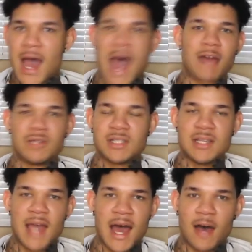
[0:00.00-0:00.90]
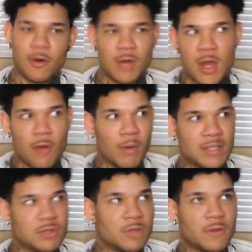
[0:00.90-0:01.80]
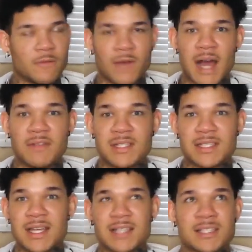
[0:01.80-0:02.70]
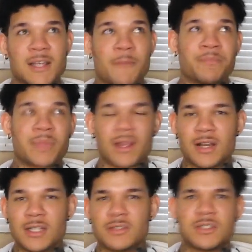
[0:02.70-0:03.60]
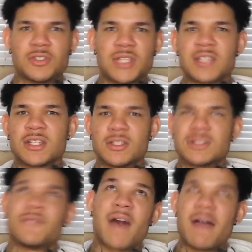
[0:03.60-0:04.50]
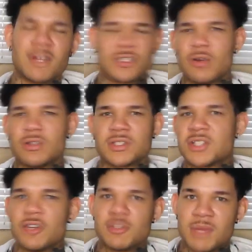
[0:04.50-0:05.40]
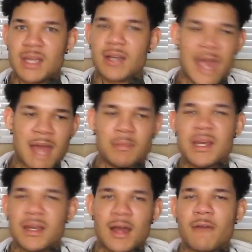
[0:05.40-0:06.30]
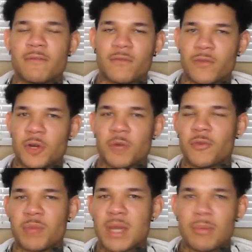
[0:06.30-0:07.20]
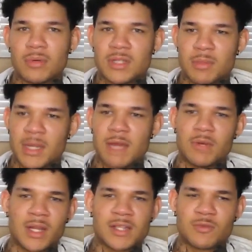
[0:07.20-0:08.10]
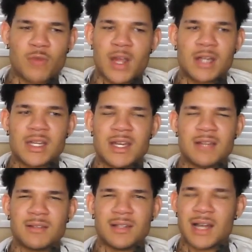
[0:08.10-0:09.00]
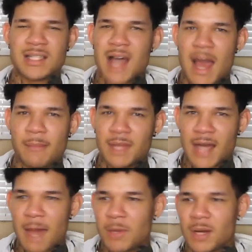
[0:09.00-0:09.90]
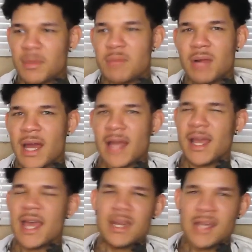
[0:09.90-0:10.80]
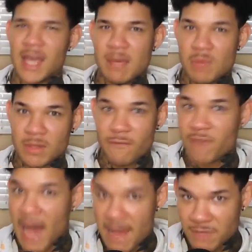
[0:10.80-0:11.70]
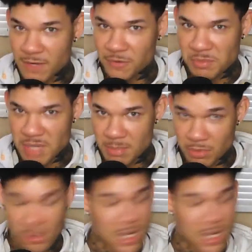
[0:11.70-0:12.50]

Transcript: I don't see how one, two, three, four, five, six con six, con five controllers, excuse me, can't be enough for, for people to play with. It's rarely a time that I'm going to be playing any game with five different people.